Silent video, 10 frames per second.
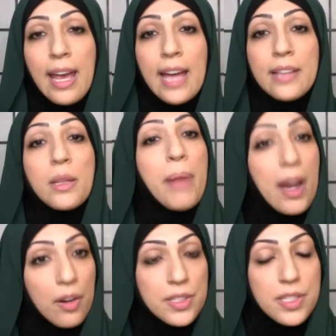And the
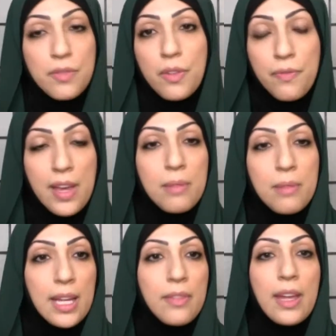parents of the
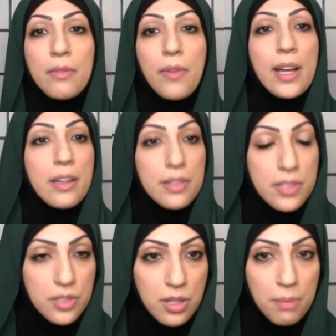family, they invited us
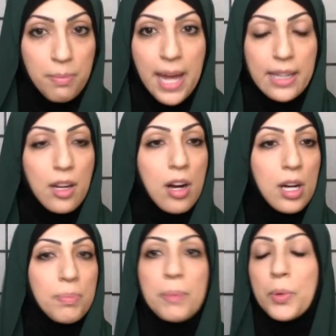into the
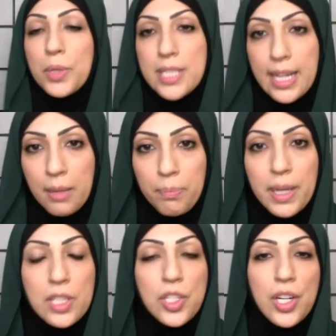backyard. People were taking
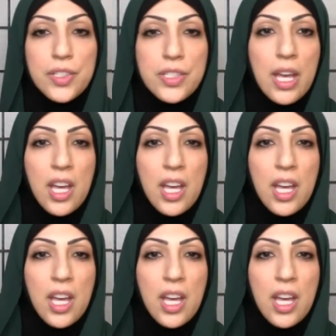pictures.